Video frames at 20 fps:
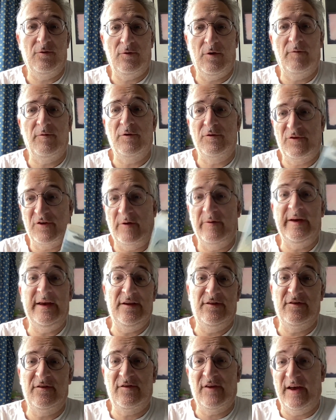novel so he
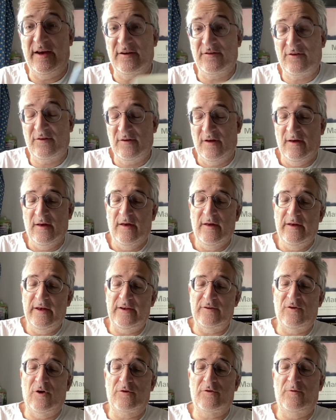is a text
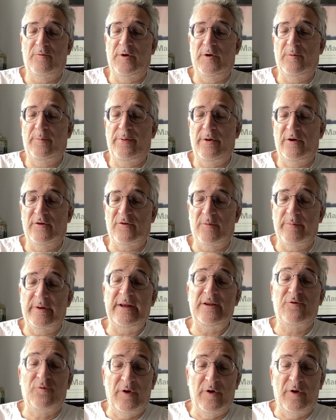he's not a real person but he's